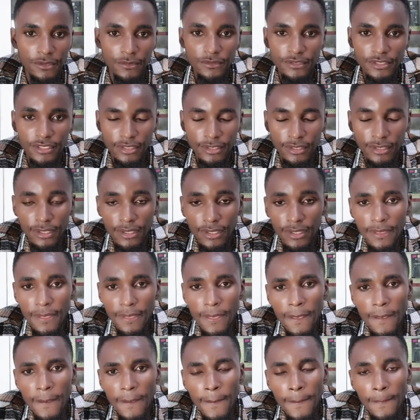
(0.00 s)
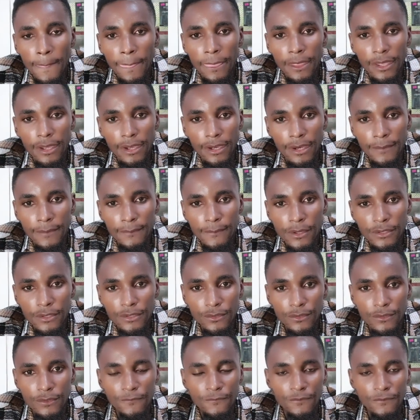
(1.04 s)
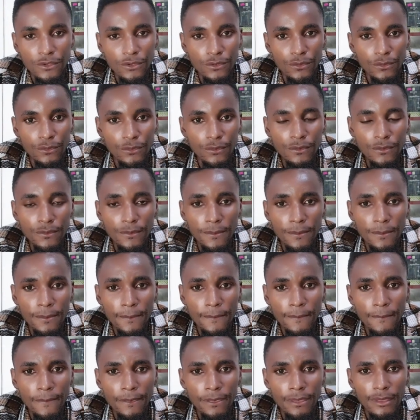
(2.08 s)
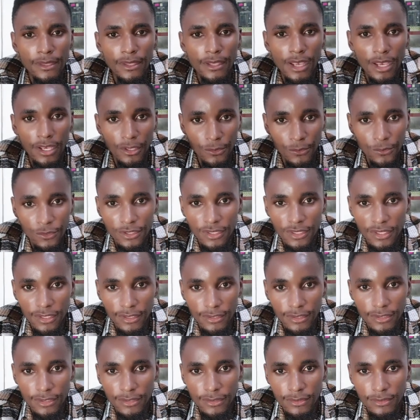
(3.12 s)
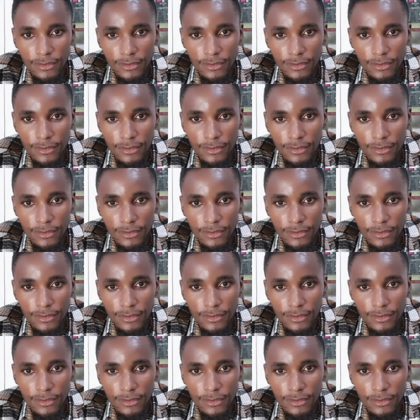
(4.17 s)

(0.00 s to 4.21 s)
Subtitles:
routine. Most of you are using